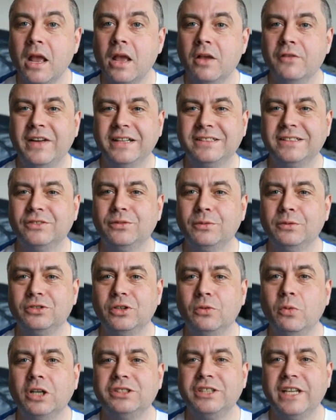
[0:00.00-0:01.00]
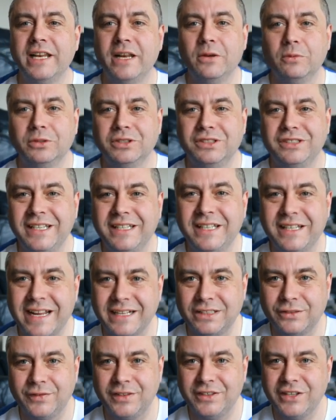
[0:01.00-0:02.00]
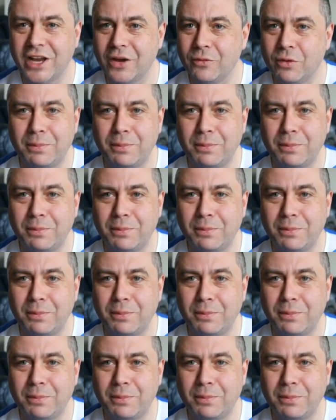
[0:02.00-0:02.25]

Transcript: Thanks so much for watching. We'll see you in the next video.